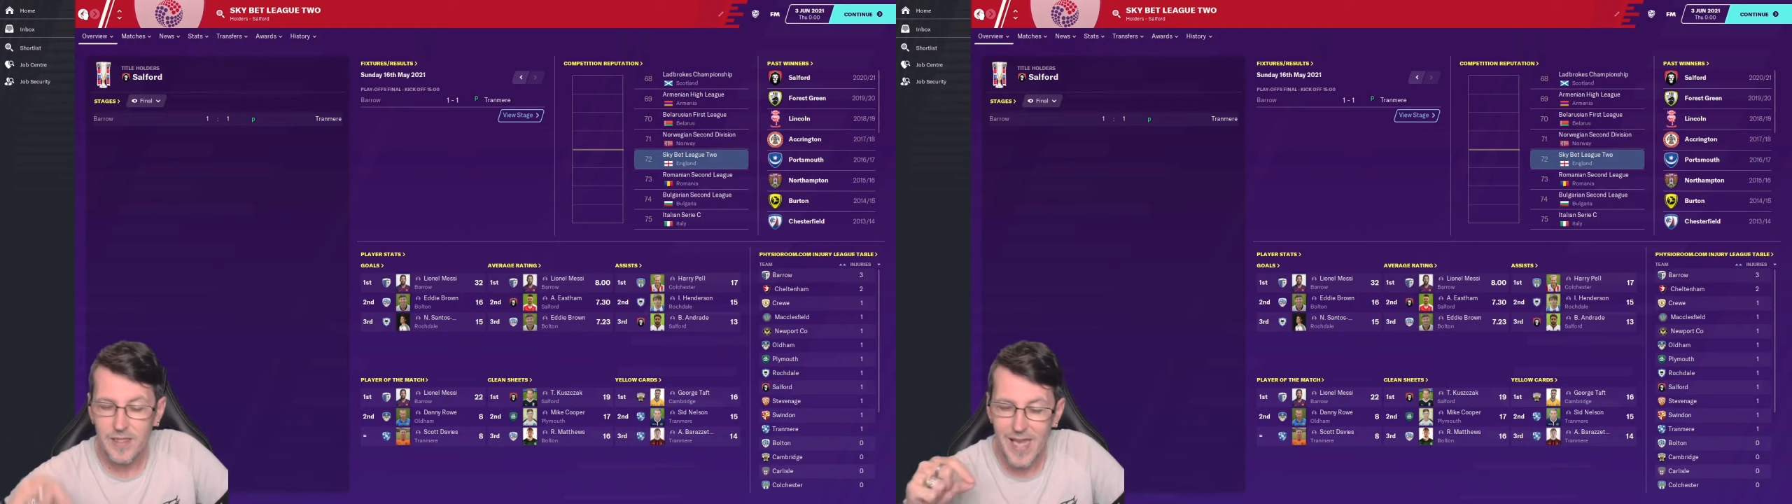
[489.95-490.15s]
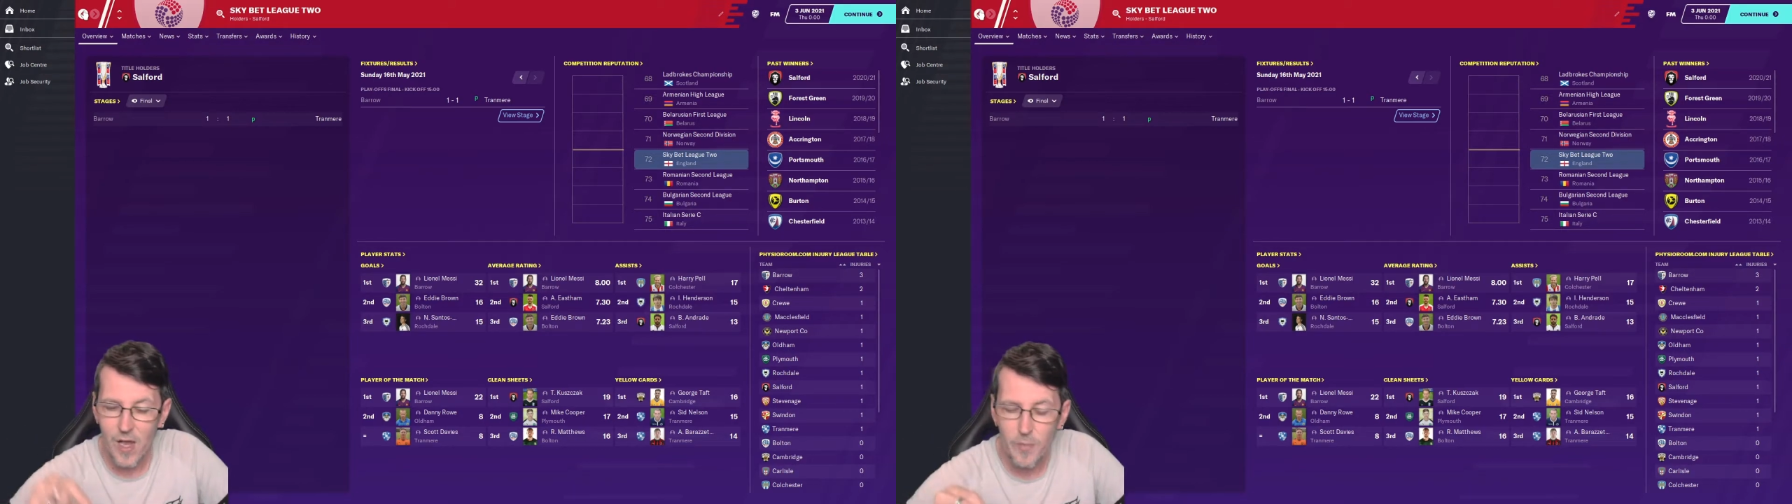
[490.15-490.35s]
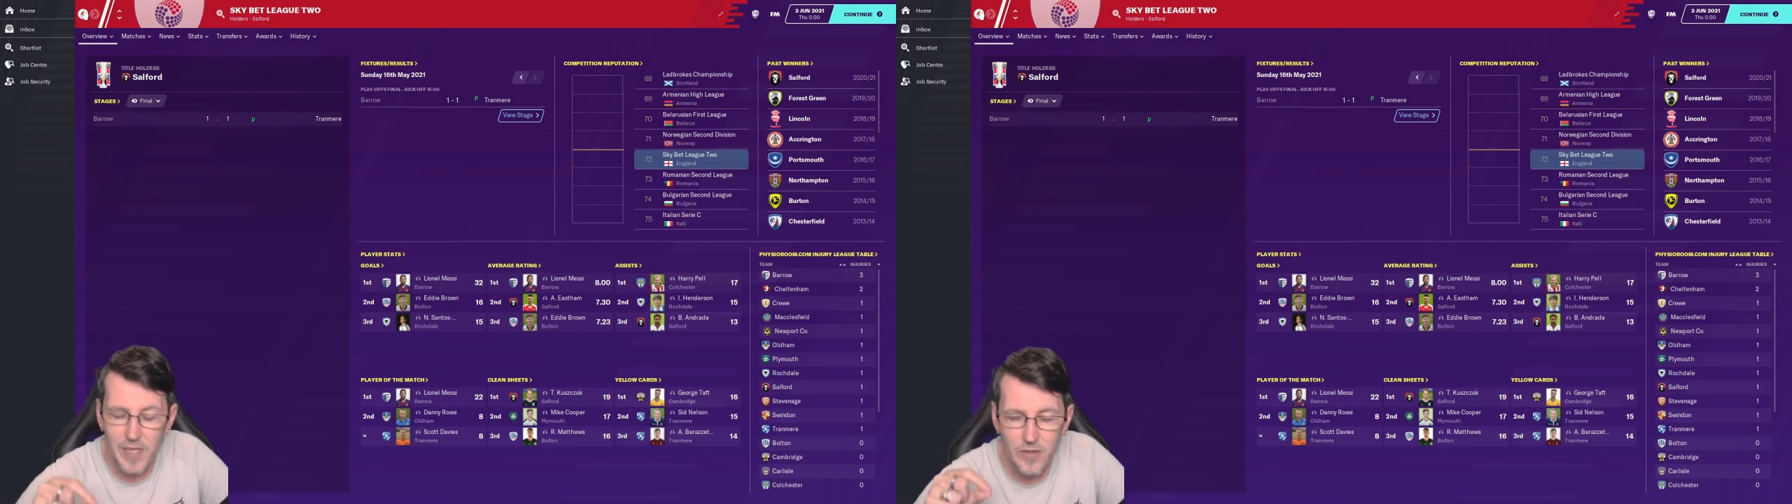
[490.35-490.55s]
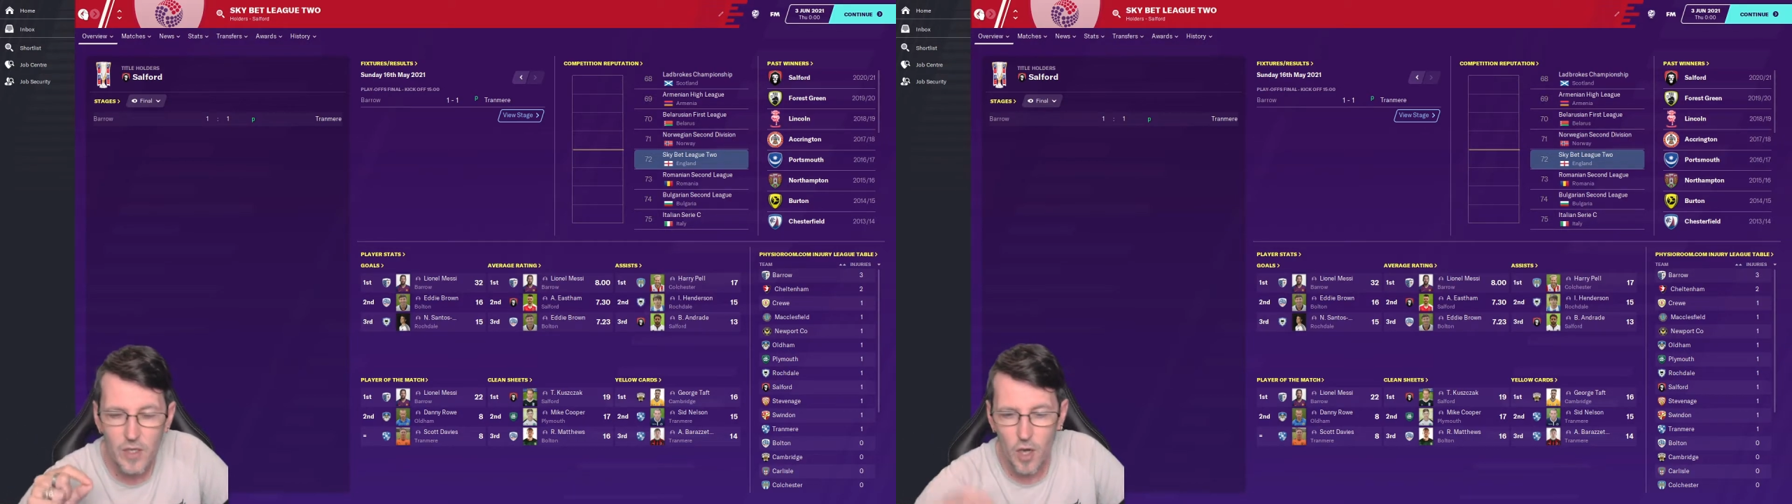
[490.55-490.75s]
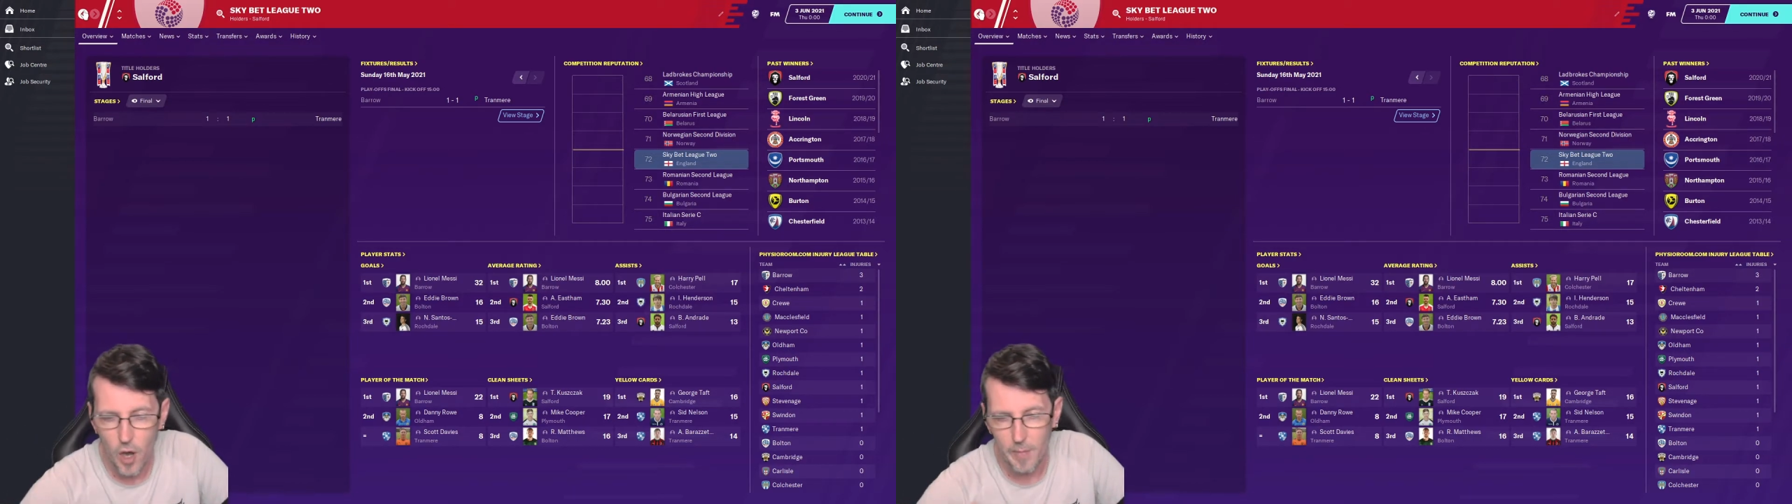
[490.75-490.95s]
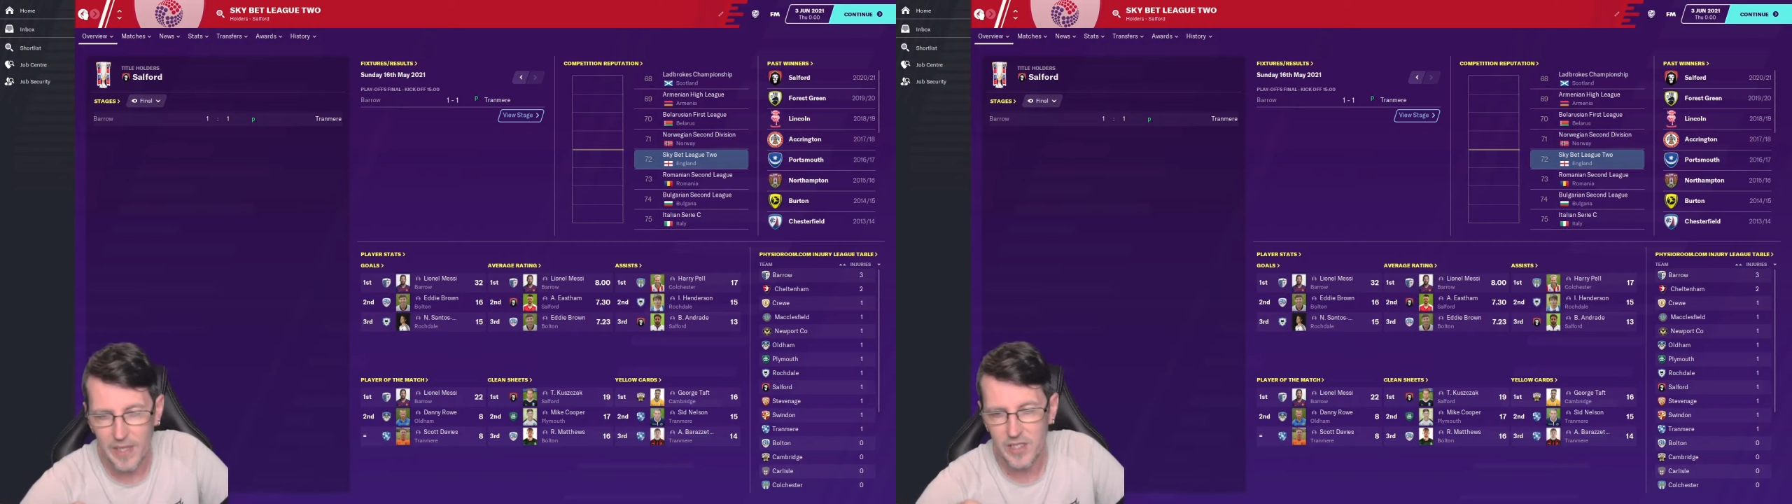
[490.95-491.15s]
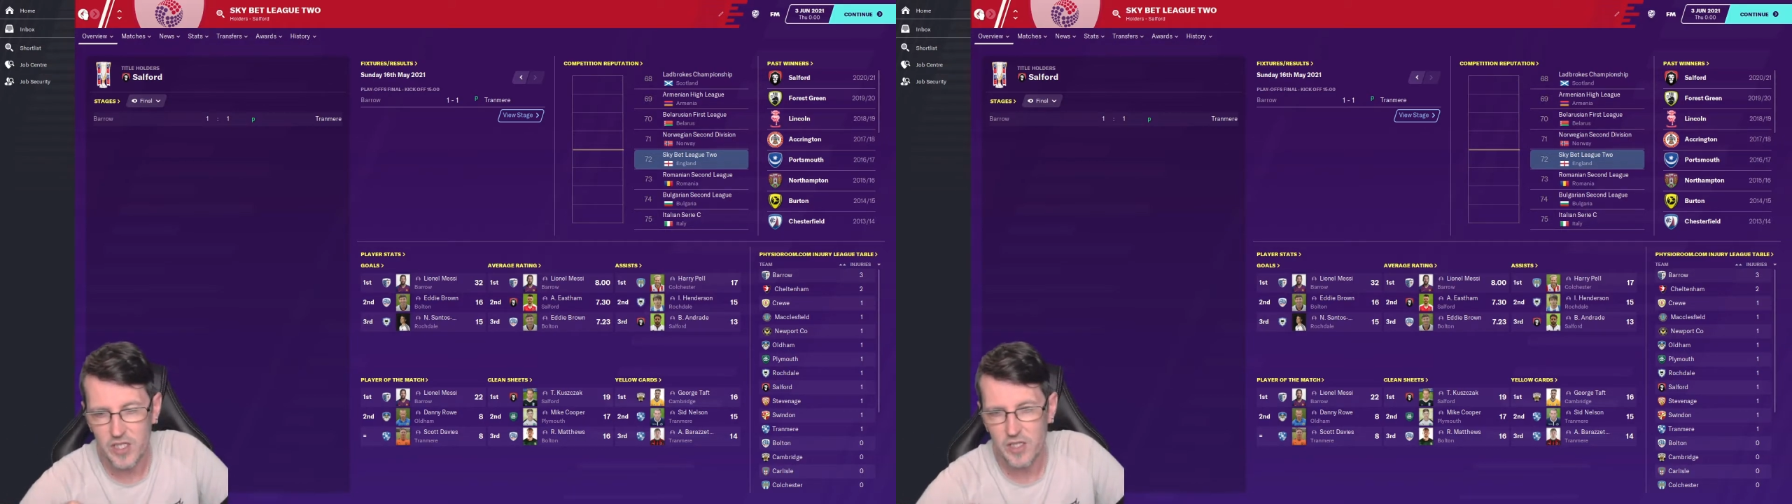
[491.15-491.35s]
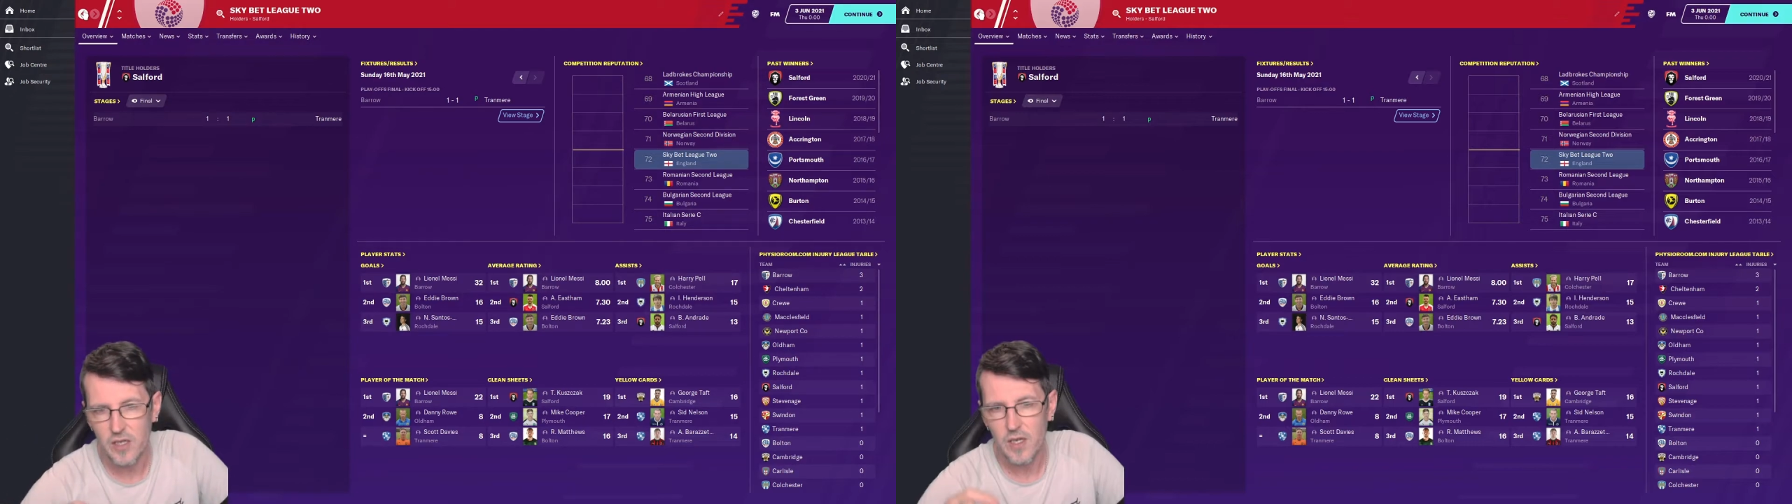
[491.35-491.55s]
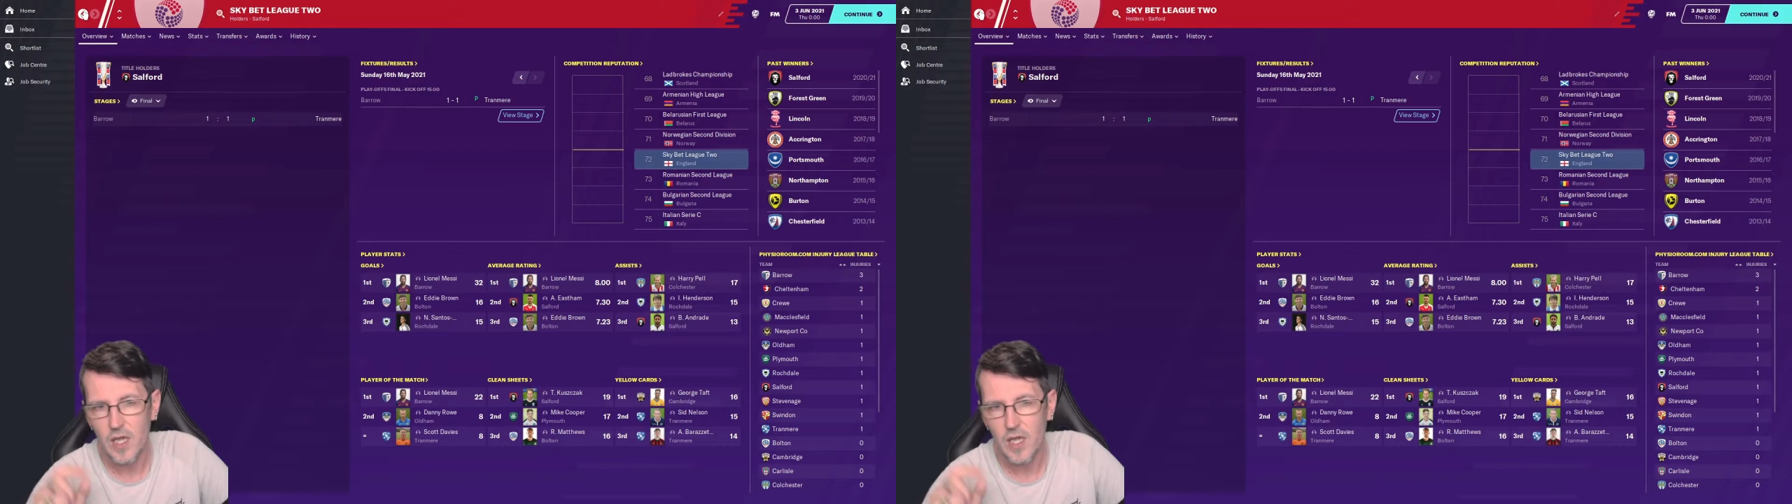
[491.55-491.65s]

Tell me in the comments